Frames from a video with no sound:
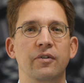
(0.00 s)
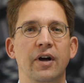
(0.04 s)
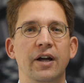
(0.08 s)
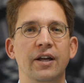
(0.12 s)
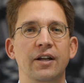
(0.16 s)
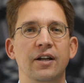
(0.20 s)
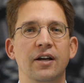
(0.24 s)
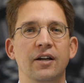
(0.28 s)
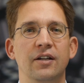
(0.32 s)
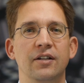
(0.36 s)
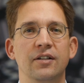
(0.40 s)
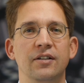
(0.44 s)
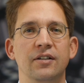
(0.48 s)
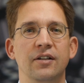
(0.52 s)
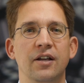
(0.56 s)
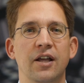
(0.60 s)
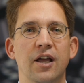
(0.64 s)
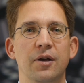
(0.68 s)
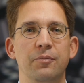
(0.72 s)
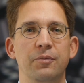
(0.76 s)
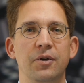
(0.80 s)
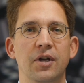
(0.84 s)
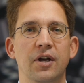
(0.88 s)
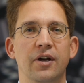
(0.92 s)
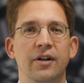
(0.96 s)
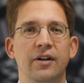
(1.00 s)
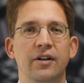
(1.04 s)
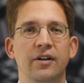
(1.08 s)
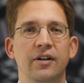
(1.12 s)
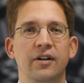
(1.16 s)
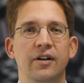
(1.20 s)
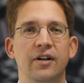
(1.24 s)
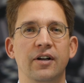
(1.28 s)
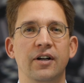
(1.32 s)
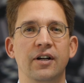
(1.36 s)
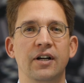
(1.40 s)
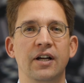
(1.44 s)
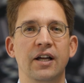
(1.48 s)
Weihnachten, Happy
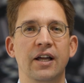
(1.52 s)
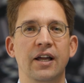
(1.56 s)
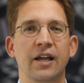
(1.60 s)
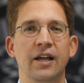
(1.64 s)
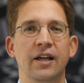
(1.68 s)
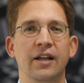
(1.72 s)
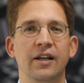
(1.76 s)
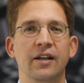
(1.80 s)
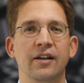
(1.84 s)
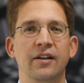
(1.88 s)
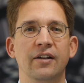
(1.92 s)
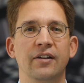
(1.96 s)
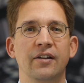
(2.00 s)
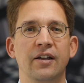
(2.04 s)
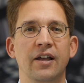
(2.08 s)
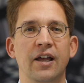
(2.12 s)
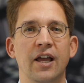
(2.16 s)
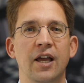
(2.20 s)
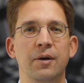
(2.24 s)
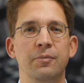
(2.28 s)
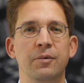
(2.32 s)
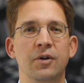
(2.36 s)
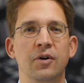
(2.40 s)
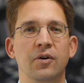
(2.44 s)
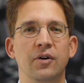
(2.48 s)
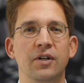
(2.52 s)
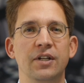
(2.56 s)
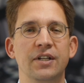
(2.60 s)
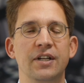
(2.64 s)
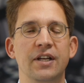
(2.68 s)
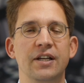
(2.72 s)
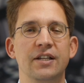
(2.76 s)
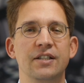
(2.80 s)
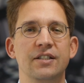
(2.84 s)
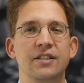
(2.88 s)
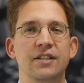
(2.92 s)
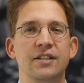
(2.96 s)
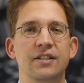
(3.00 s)
Hanukkah, and uh, Happy
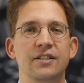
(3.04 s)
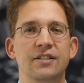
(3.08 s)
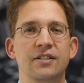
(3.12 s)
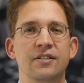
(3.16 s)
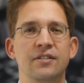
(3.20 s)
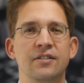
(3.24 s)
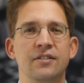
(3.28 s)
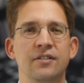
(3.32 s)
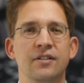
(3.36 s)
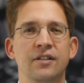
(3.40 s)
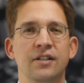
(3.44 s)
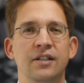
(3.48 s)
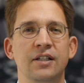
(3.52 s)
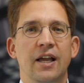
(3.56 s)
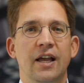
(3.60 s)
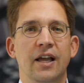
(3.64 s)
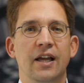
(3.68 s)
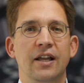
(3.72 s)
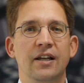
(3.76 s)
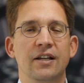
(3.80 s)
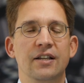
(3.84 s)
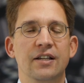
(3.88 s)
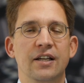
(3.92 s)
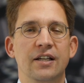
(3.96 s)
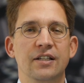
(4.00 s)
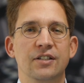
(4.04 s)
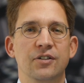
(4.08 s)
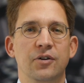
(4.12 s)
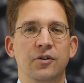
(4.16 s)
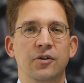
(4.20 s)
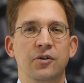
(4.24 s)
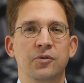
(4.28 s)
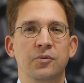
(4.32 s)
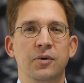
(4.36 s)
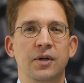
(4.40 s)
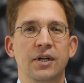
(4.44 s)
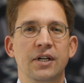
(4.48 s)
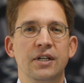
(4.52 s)
Holiday Season. And as
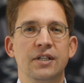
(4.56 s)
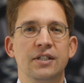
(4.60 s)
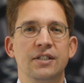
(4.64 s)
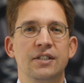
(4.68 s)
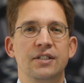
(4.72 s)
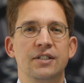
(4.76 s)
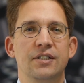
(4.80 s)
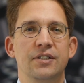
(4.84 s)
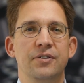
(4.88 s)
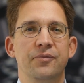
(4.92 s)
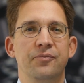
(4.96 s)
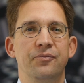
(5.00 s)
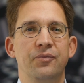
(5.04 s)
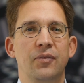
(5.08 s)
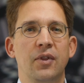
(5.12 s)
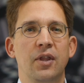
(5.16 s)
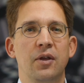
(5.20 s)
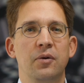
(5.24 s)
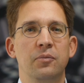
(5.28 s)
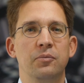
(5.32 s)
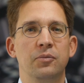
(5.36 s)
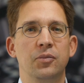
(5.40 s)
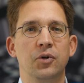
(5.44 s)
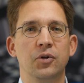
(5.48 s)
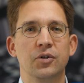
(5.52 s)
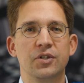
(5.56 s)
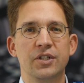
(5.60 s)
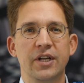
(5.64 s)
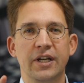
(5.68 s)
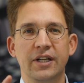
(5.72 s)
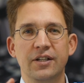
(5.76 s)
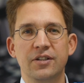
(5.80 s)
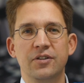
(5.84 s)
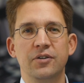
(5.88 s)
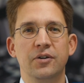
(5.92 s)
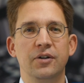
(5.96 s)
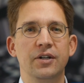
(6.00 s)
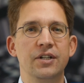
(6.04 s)
always,
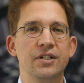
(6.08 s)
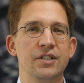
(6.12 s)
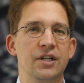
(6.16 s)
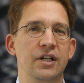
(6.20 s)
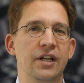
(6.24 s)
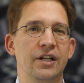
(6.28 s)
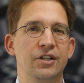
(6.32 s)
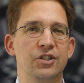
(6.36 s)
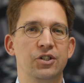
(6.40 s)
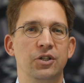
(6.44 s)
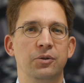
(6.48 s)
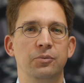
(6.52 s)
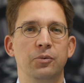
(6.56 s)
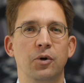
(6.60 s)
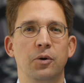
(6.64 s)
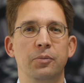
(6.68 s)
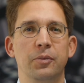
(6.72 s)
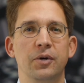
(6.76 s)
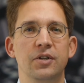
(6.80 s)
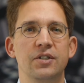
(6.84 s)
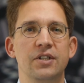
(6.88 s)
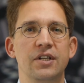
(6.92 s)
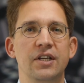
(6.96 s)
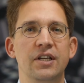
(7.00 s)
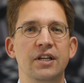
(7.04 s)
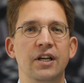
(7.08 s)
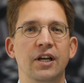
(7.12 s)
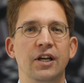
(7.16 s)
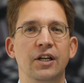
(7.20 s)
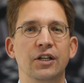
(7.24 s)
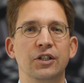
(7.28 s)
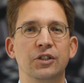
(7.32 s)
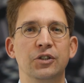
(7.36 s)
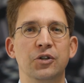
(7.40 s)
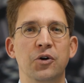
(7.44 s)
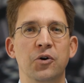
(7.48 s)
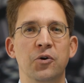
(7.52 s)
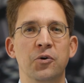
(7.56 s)
protect your intellectual property
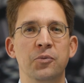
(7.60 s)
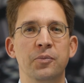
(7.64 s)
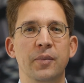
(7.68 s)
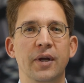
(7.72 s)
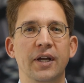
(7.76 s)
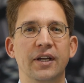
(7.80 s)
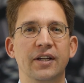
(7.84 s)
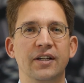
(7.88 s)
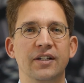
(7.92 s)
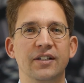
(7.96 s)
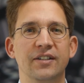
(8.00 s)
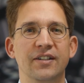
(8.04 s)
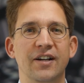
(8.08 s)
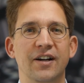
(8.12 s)
and go make it